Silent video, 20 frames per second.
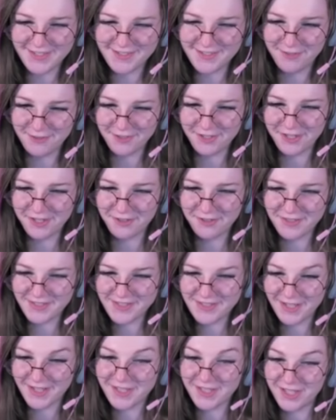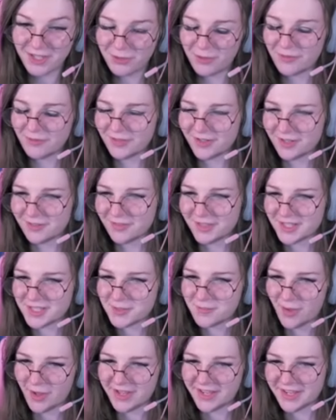So you know, it's like the equivalent of like
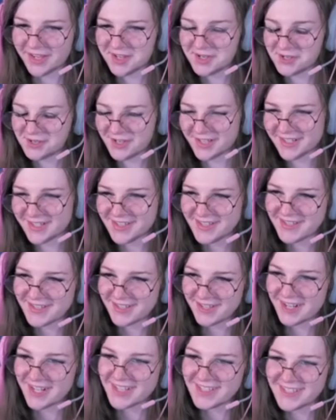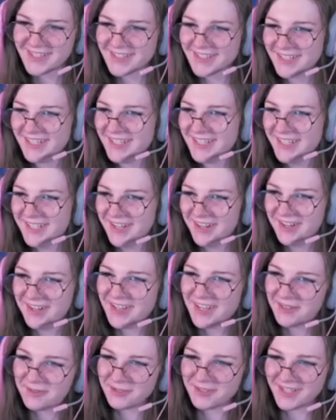spiking a drink. Yeah. So it's you know
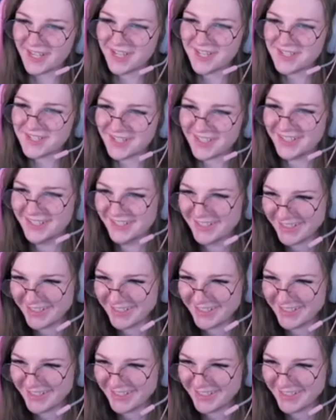equal yeah. danger.